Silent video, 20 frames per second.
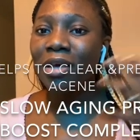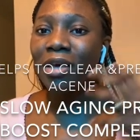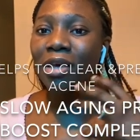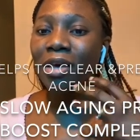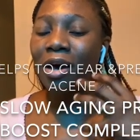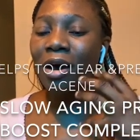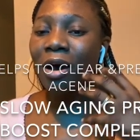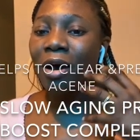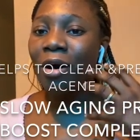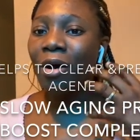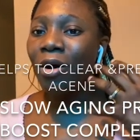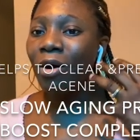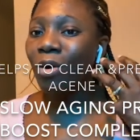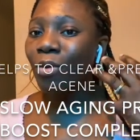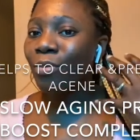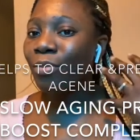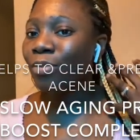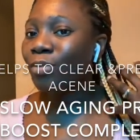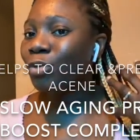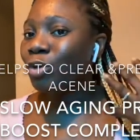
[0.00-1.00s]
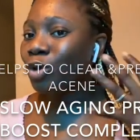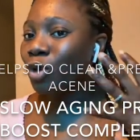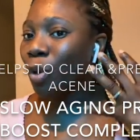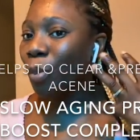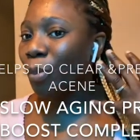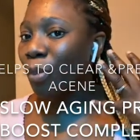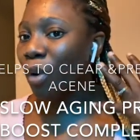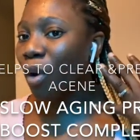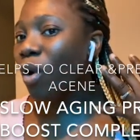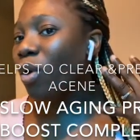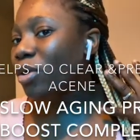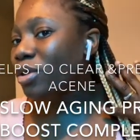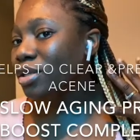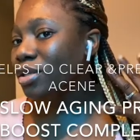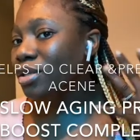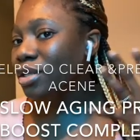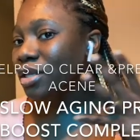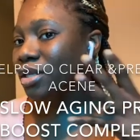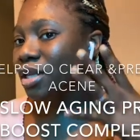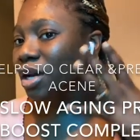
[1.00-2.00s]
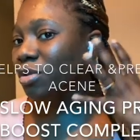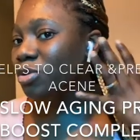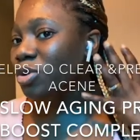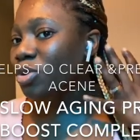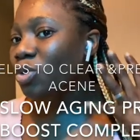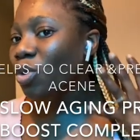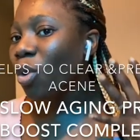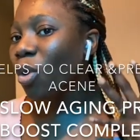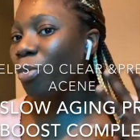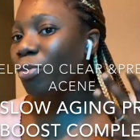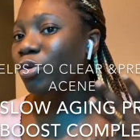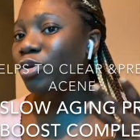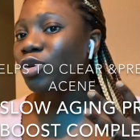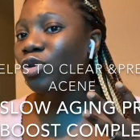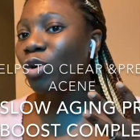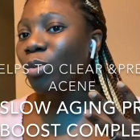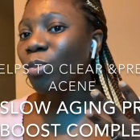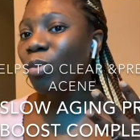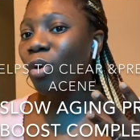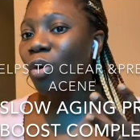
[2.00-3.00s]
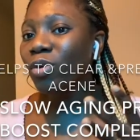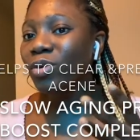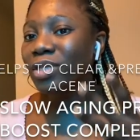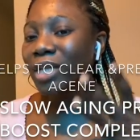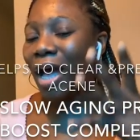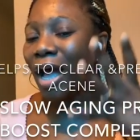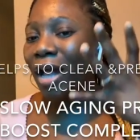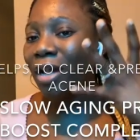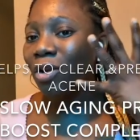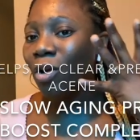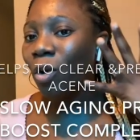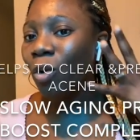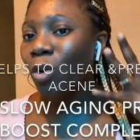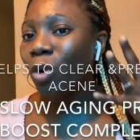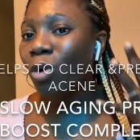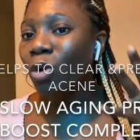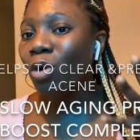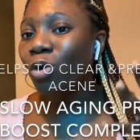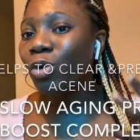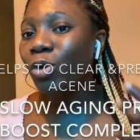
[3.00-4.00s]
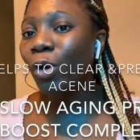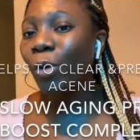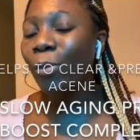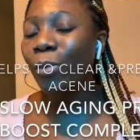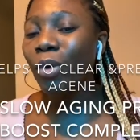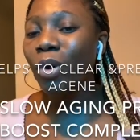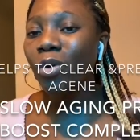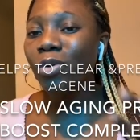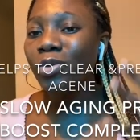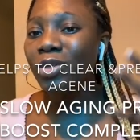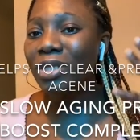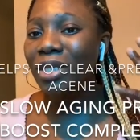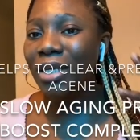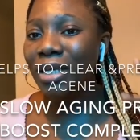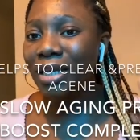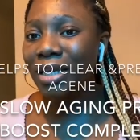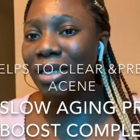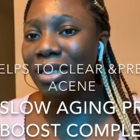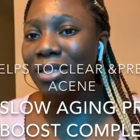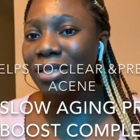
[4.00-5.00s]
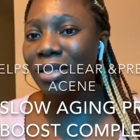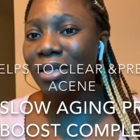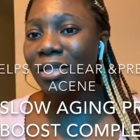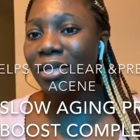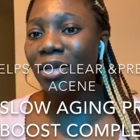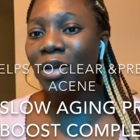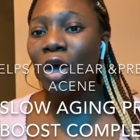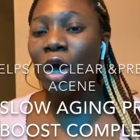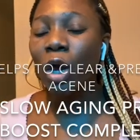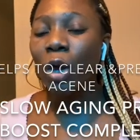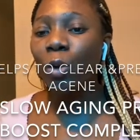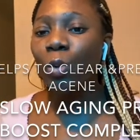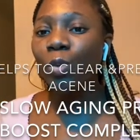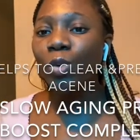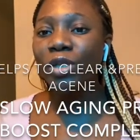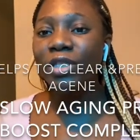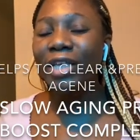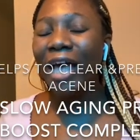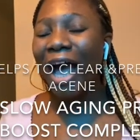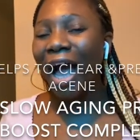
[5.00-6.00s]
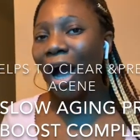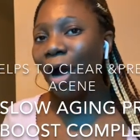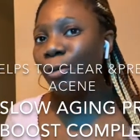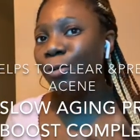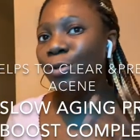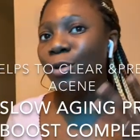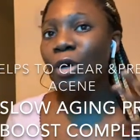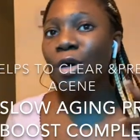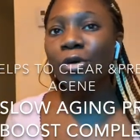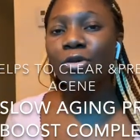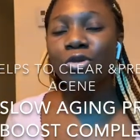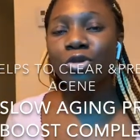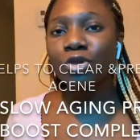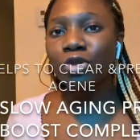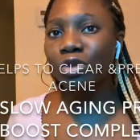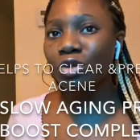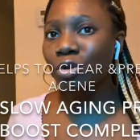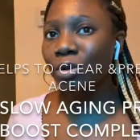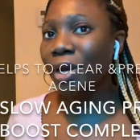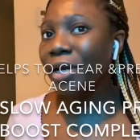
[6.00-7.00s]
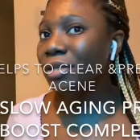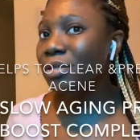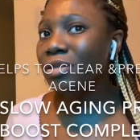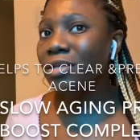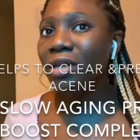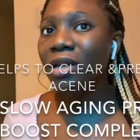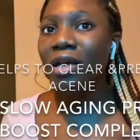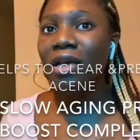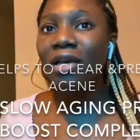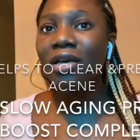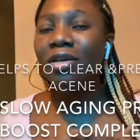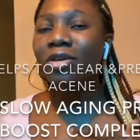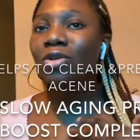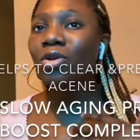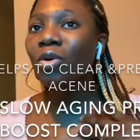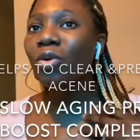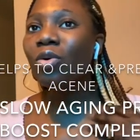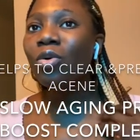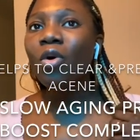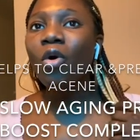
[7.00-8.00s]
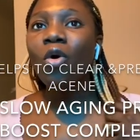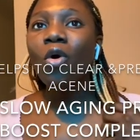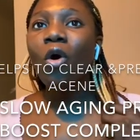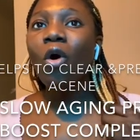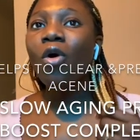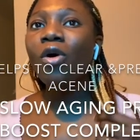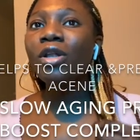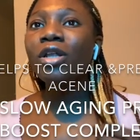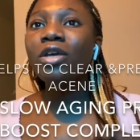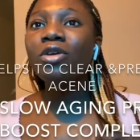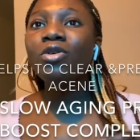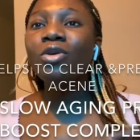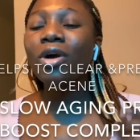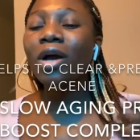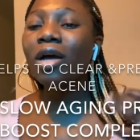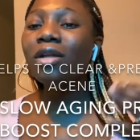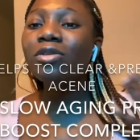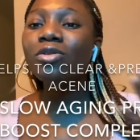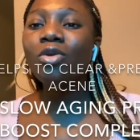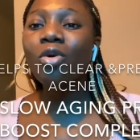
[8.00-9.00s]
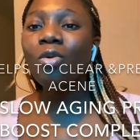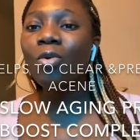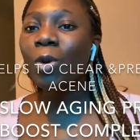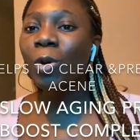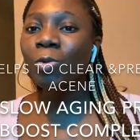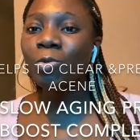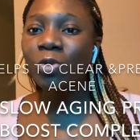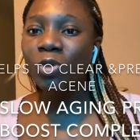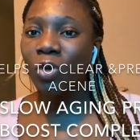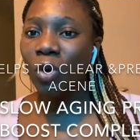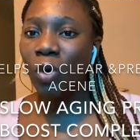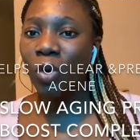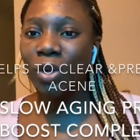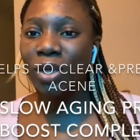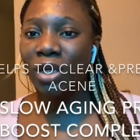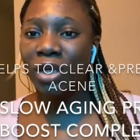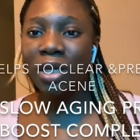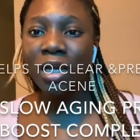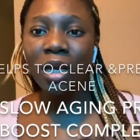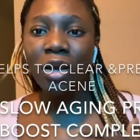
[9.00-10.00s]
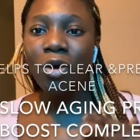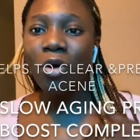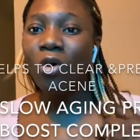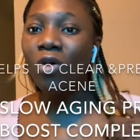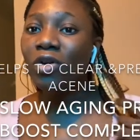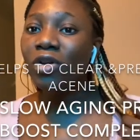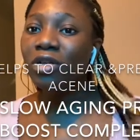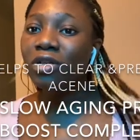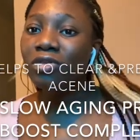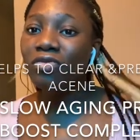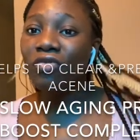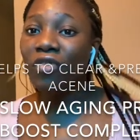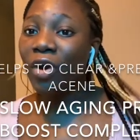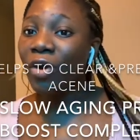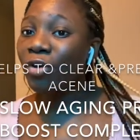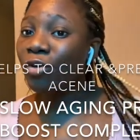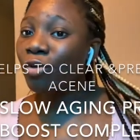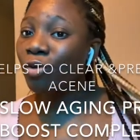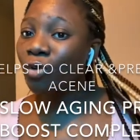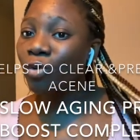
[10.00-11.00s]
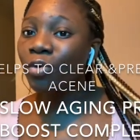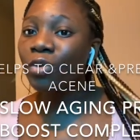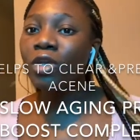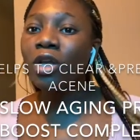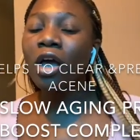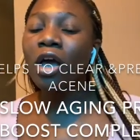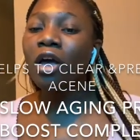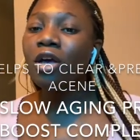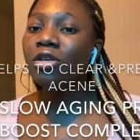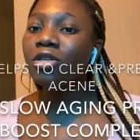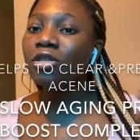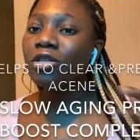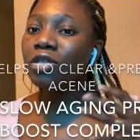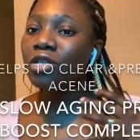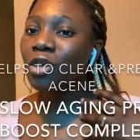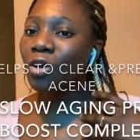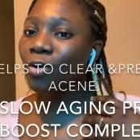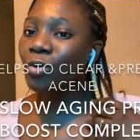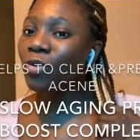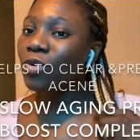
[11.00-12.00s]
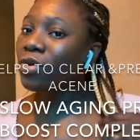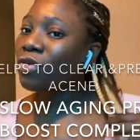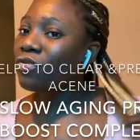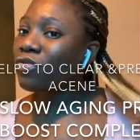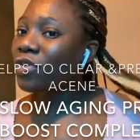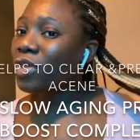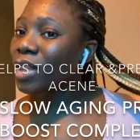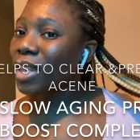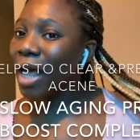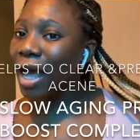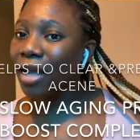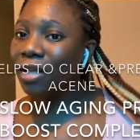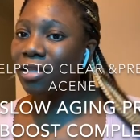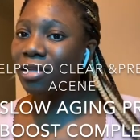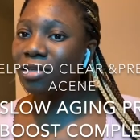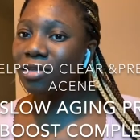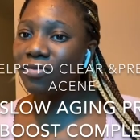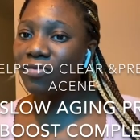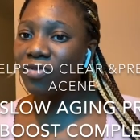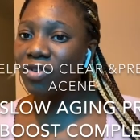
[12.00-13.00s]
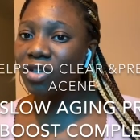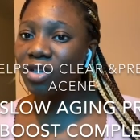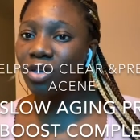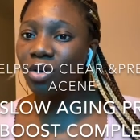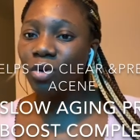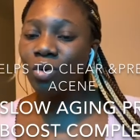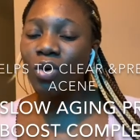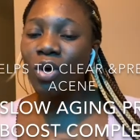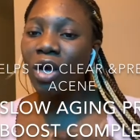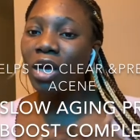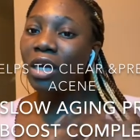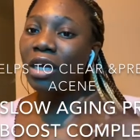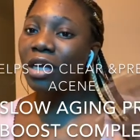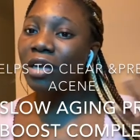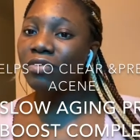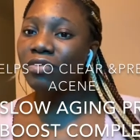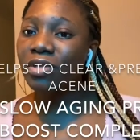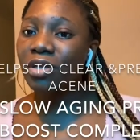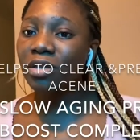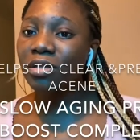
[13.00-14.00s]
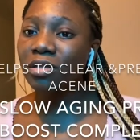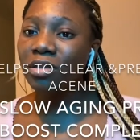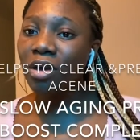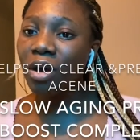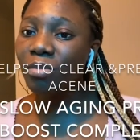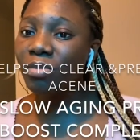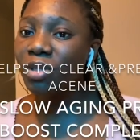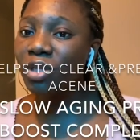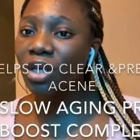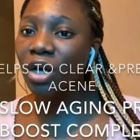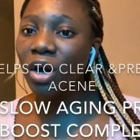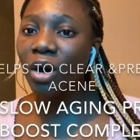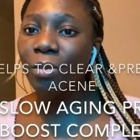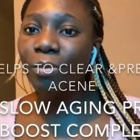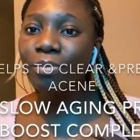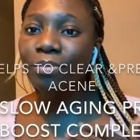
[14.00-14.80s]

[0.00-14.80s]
your pores. It helps to open your pores and unclog your pores easily without stress. Honey, you can't go wrong with honey. Honey is very good. So if you like this video, give it a thumbs up,